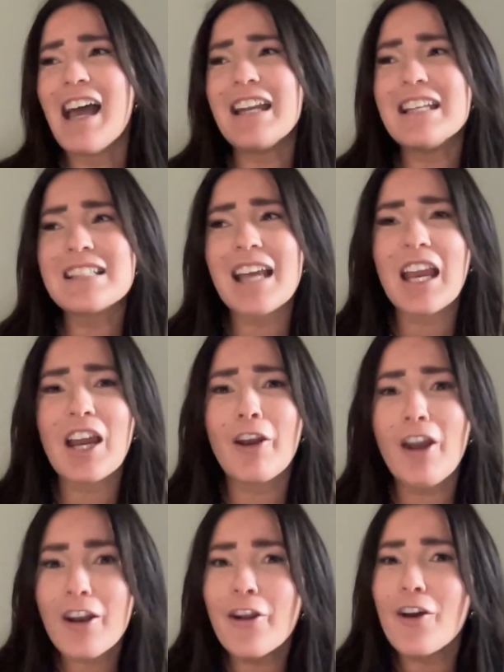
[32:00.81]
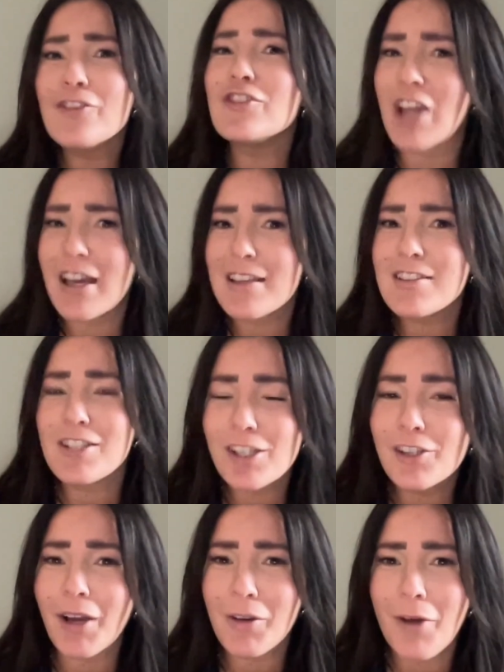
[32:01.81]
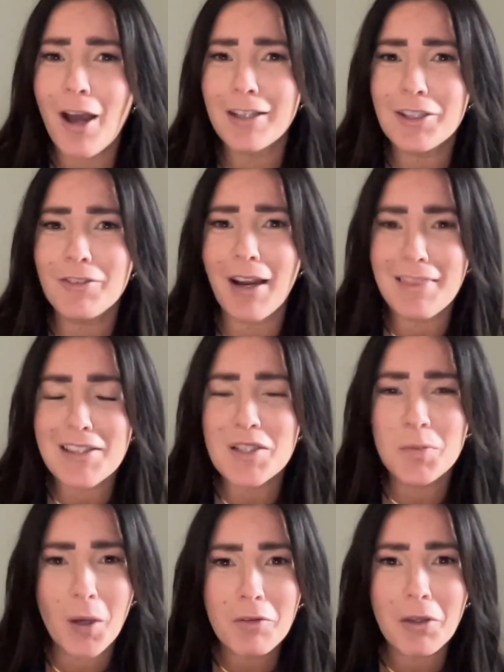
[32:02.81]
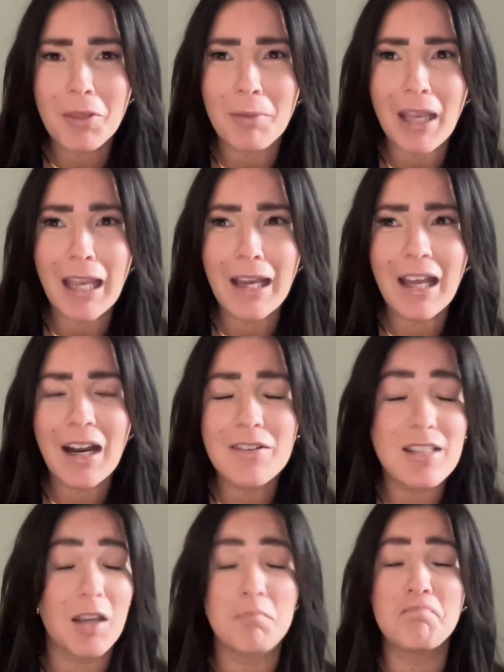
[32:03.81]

And he's like, "No, no, no, just you. I want you to write this book with me." And I